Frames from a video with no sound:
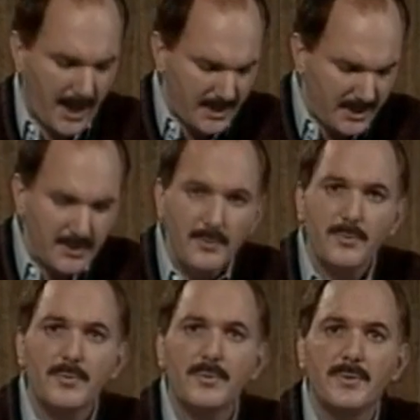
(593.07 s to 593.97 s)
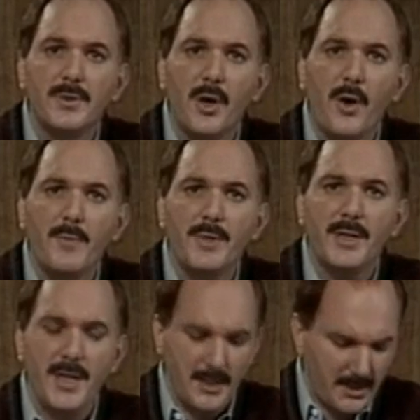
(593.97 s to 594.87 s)
I didn't know I'd
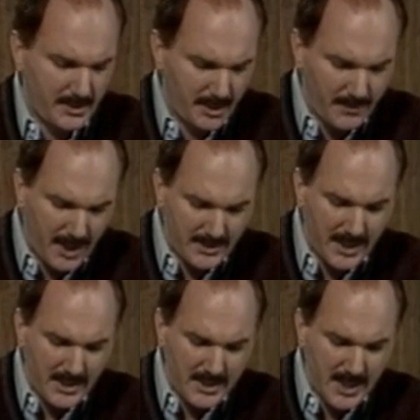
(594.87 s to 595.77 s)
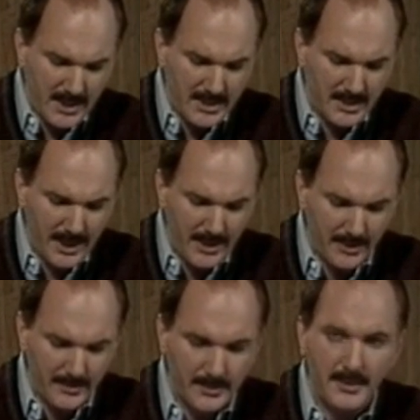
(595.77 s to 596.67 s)
been hit until about 10 seconds
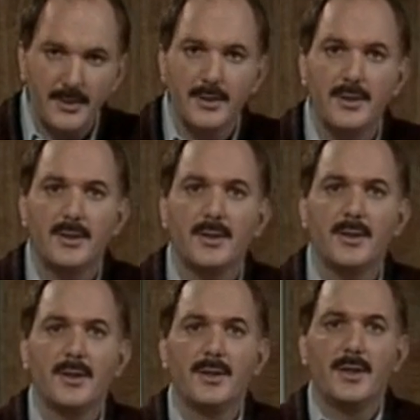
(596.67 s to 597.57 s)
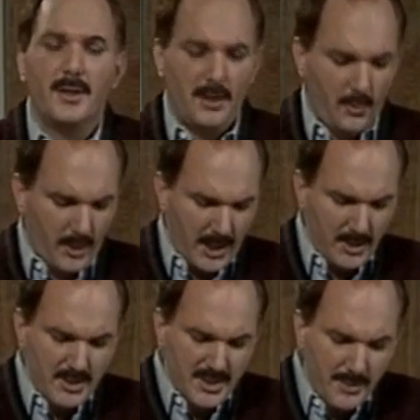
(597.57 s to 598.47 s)
later, when
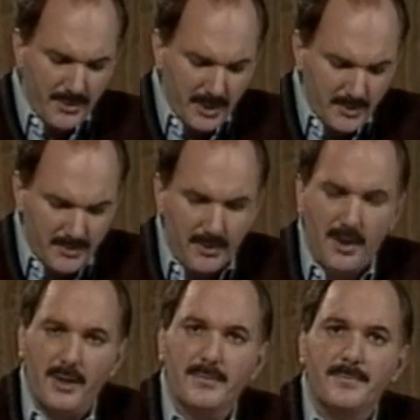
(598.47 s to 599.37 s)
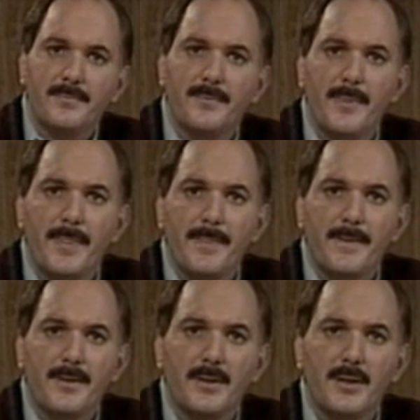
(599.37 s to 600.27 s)
I knew something was wrong."
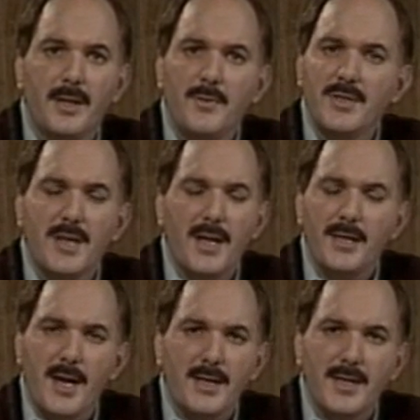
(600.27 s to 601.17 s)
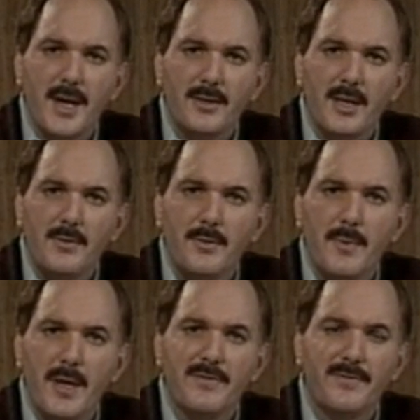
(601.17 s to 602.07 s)
and he was not knocked down, and he
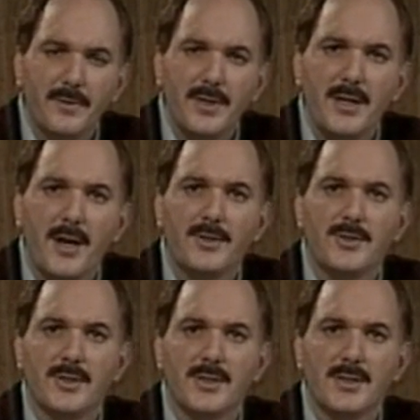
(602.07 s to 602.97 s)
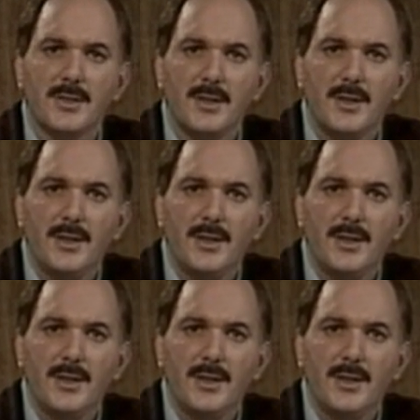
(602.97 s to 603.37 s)
remained fully conscious.